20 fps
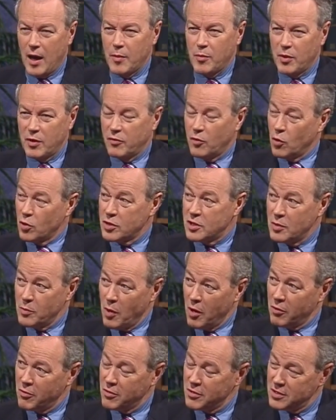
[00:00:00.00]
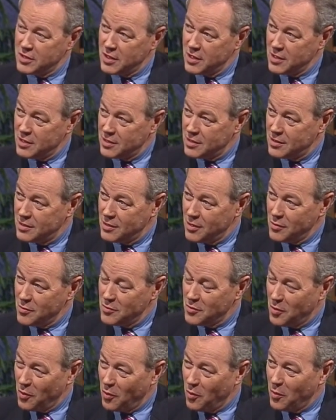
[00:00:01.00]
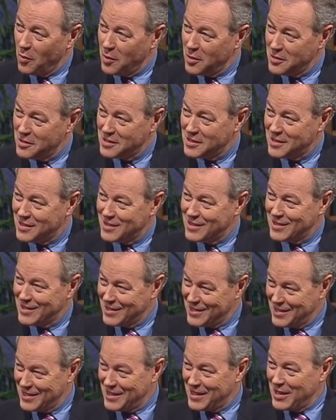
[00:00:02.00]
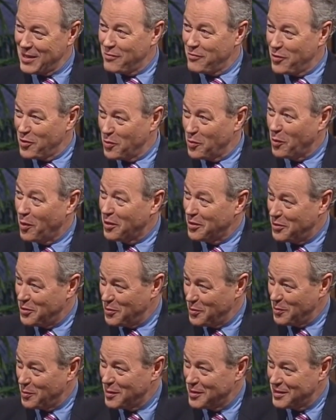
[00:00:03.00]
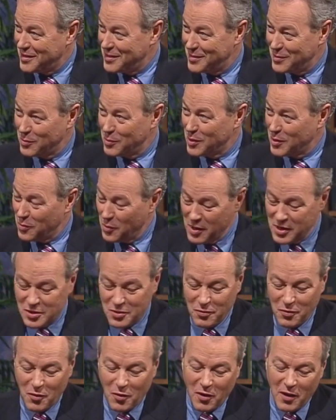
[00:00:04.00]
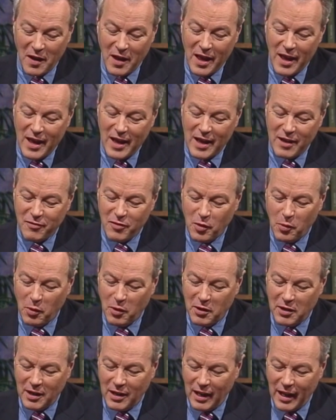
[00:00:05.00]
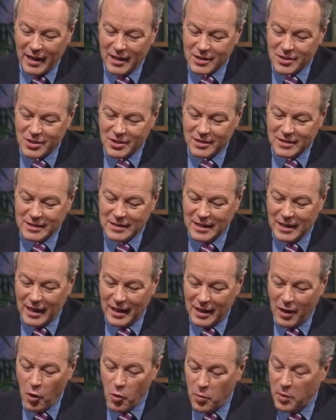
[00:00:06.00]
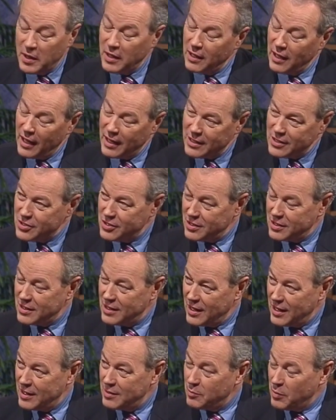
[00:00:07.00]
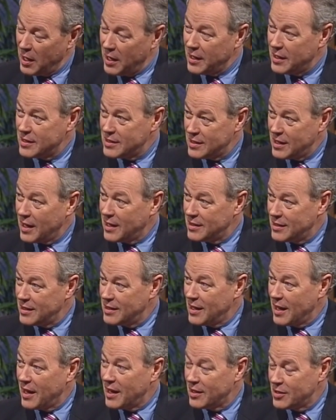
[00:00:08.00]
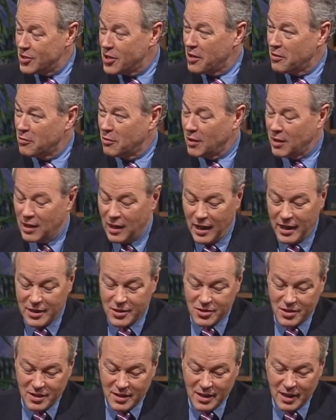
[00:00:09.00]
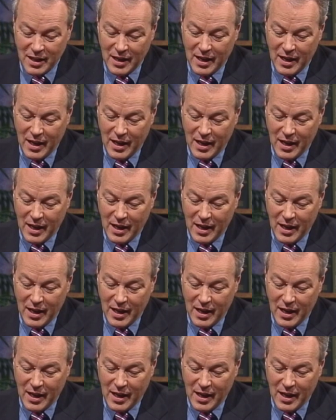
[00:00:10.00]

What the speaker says: But of course, democracies don't always give you what you would wish for. If there were an election, an open election in Pakistan today, a general election,